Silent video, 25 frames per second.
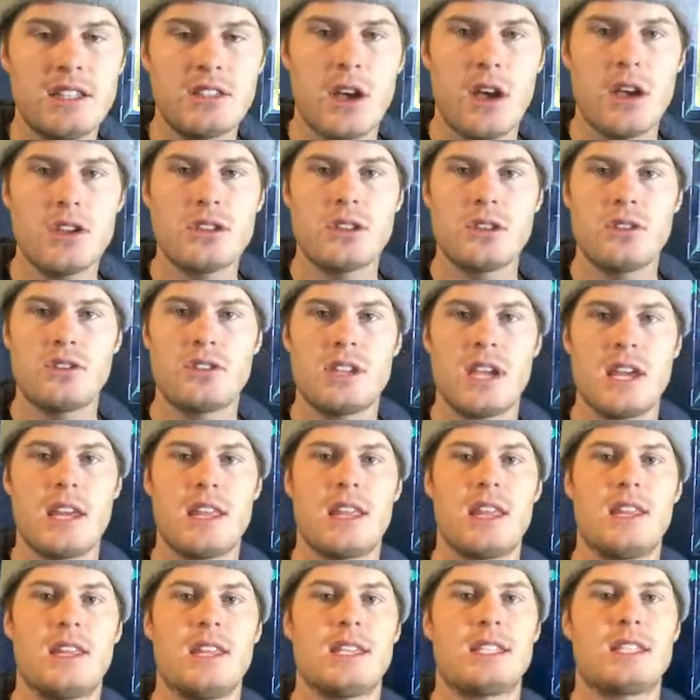also say
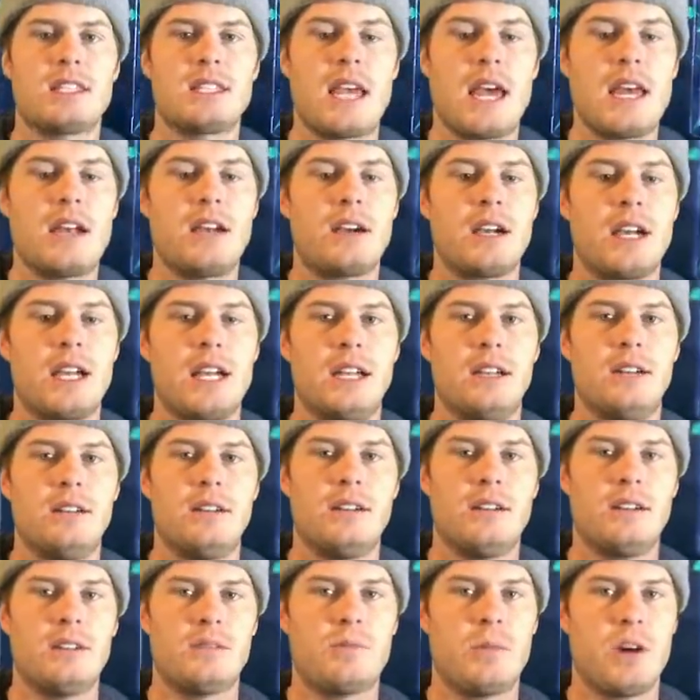that the
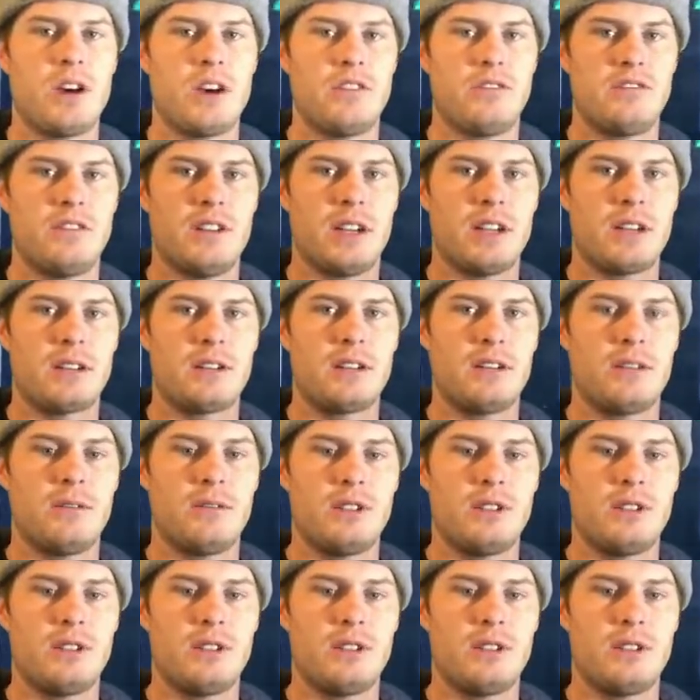centering is perfect,